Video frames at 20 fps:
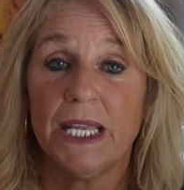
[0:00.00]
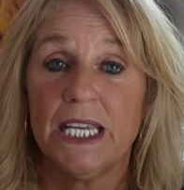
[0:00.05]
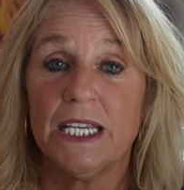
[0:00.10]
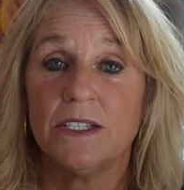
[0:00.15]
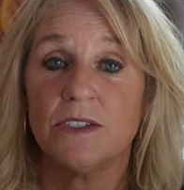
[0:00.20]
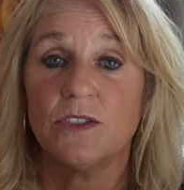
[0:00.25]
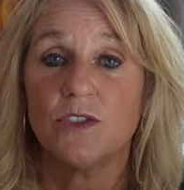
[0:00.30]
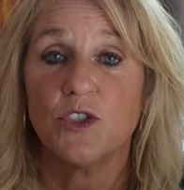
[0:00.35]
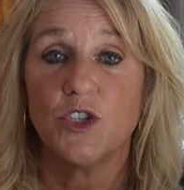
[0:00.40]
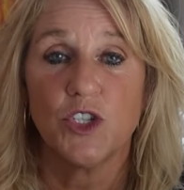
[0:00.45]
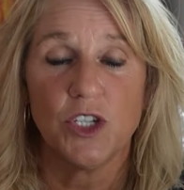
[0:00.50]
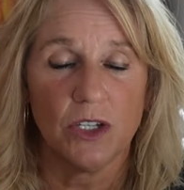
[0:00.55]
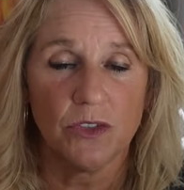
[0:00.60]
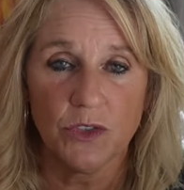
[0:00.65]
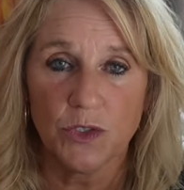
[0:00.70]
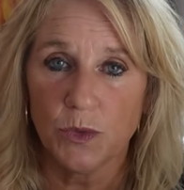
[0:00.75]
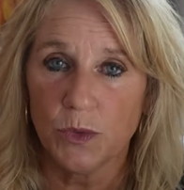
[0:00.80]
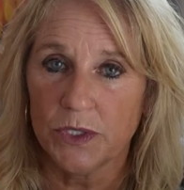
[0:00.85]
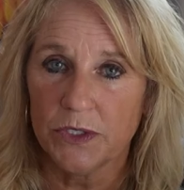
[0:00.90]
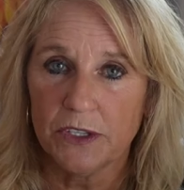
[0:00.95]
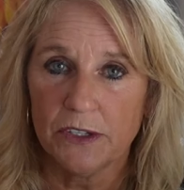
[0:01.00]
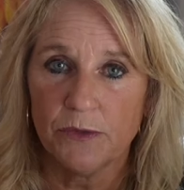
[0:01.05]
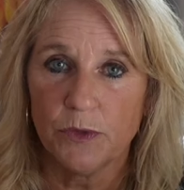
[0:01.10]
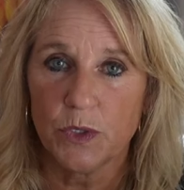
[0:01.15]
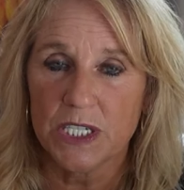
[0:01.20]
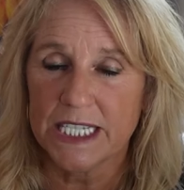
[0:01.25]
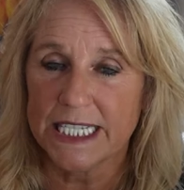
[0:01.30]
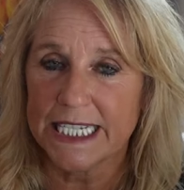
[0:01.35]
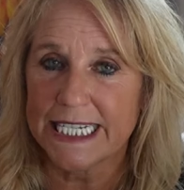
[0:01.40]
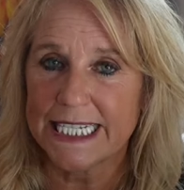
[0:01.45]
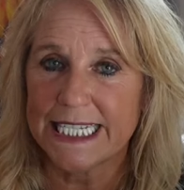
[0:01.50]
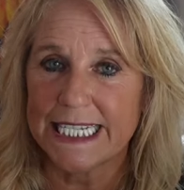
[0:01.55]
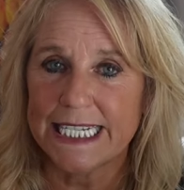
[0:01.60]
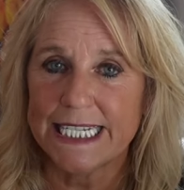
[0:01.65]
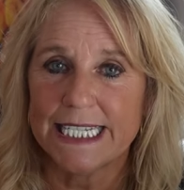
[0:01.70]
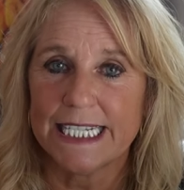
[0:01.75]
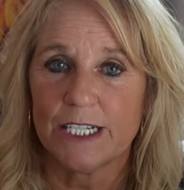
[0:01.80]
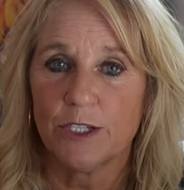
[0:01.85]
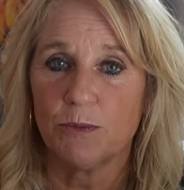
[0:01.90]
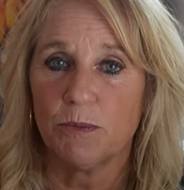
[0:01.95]
It's just north of
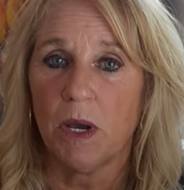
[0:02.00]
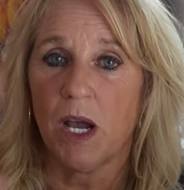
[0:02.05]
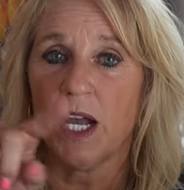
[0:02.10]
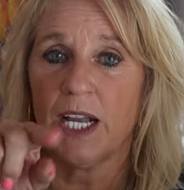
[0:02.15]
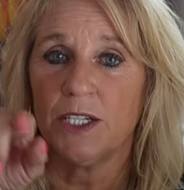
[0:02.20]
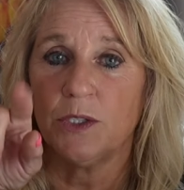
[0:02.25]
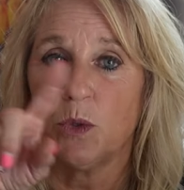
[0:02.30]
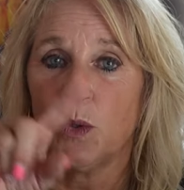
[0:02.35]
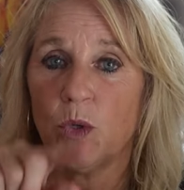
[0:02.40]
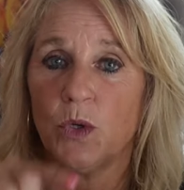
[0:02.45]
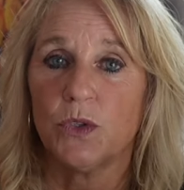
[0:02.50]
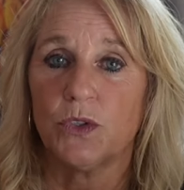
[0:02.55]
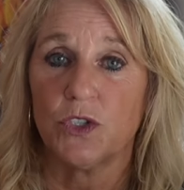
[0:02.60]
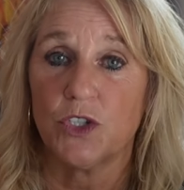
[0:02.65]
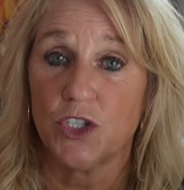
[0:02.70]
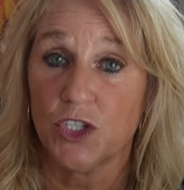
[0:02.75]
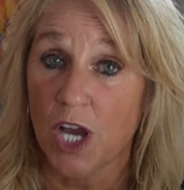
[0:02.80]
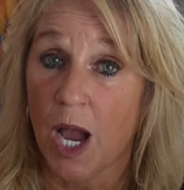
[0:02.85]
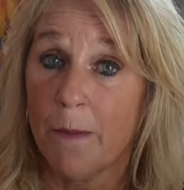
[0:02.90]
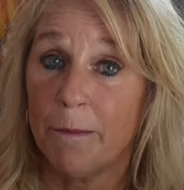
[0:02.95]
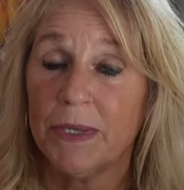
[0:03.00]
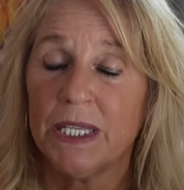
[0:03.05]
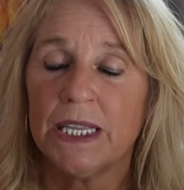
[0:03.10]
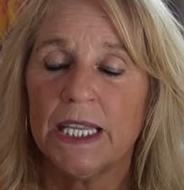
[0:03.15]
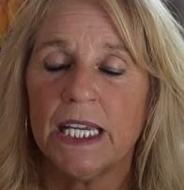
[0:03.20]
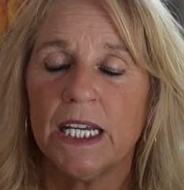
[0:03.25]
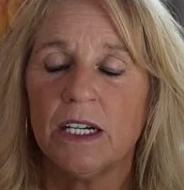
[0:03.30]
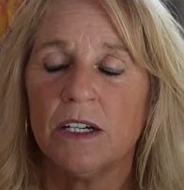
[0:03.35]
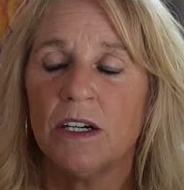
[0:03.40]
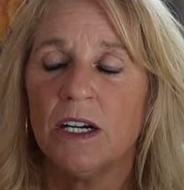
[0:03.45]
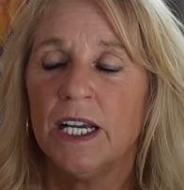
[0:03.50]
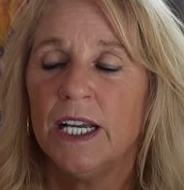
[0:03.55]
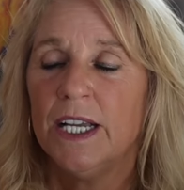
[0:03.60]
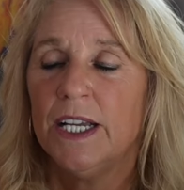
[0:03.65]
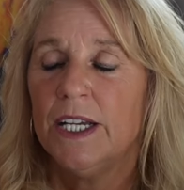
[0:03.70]
466 behind all the shopping there.